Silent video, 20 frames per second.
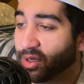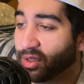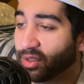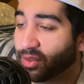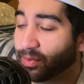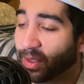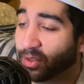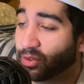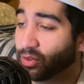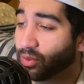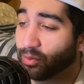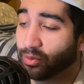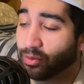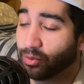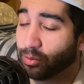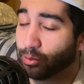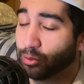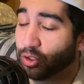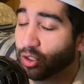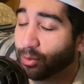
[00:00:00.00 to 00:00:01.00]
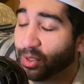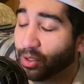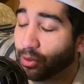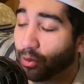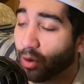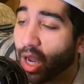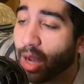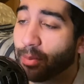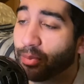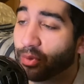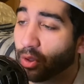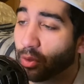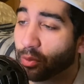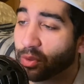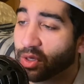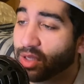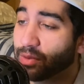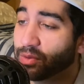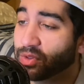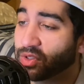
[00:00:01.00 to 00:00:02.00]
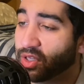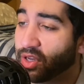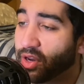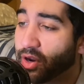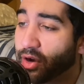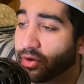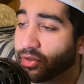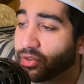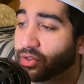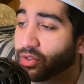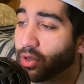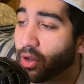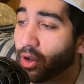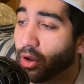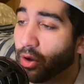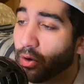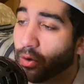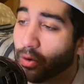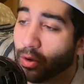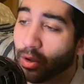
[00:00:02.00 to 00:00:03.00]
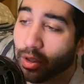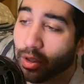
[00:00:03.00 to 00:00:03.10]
especially with Jimmy Garoppolo when he was here. So